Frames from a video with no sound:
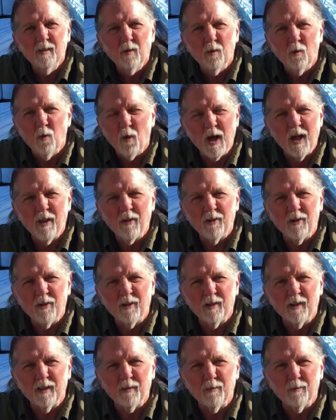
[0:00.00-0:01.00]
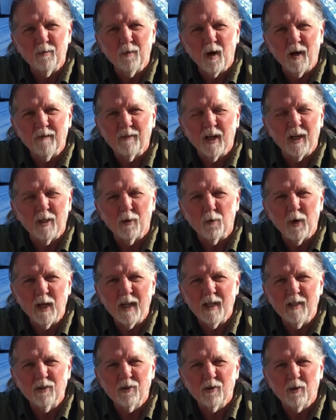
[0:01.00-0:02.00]
weather and I've got a
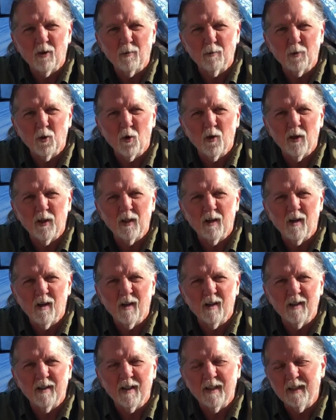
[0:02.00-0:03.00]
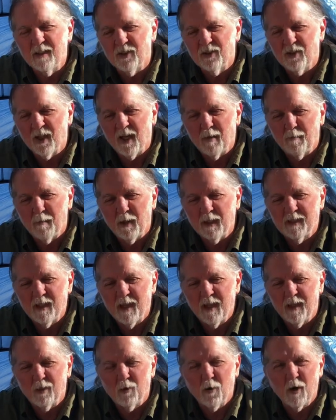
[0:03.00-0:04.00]
rainstorm going on, I need to set up my
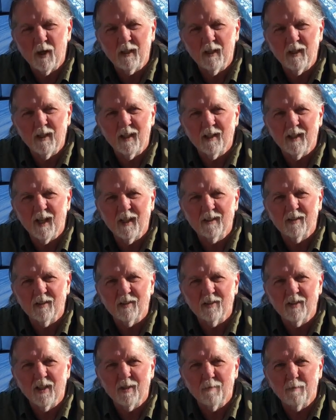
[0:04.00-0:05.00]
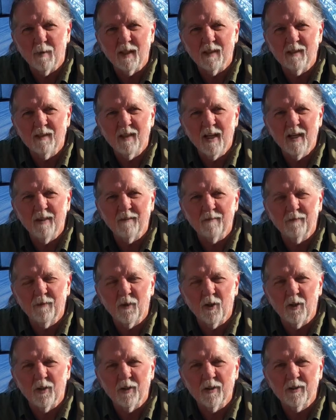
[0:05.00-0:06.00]
tent quickly. I'd like to set up my tent
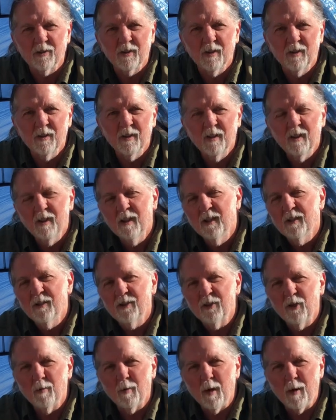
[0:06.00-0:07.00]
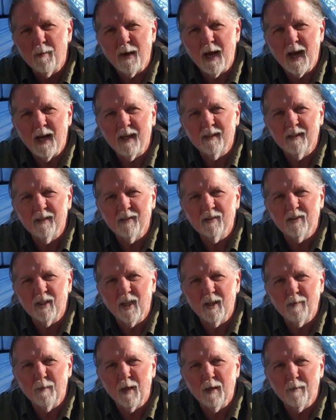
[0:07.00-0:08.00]
first, throw my pack
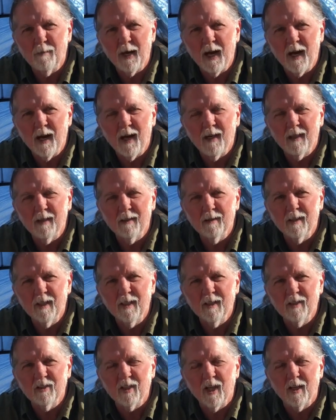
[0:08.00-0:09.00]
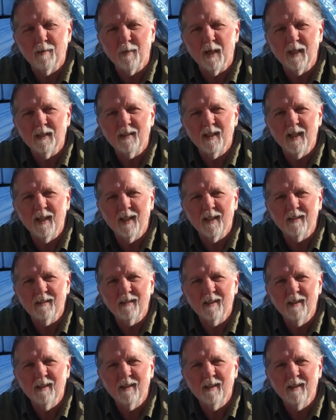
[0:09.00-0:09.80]
inside my tent,